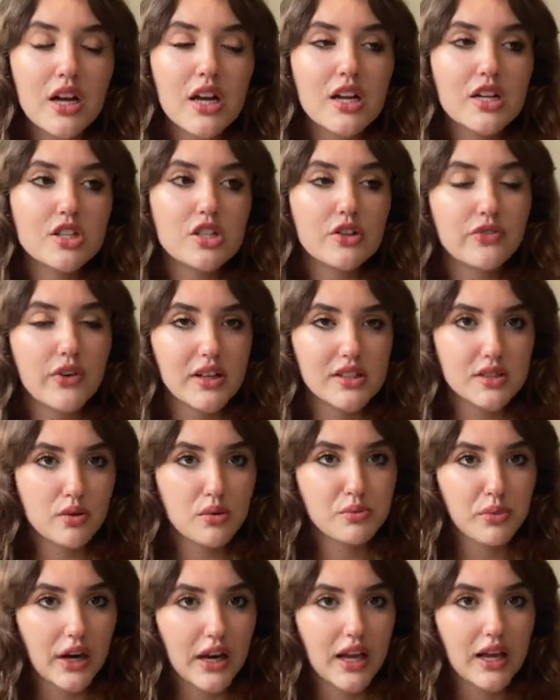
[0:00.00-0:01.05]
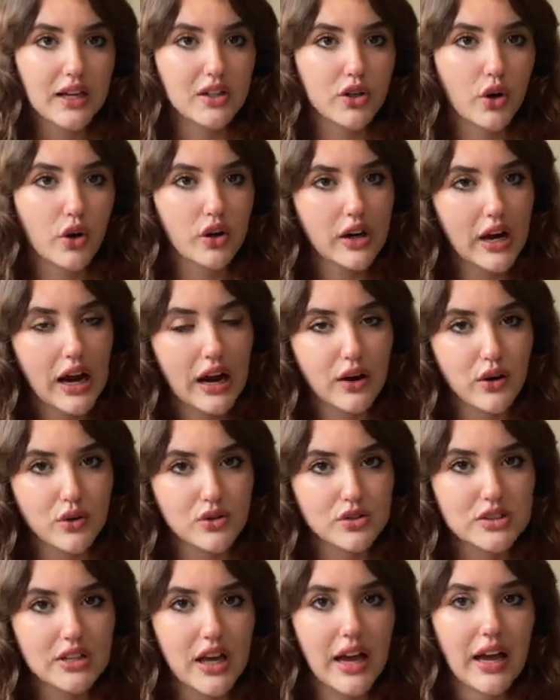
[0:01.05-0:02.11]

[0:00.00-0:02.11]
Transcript: she finds someone breaking into her house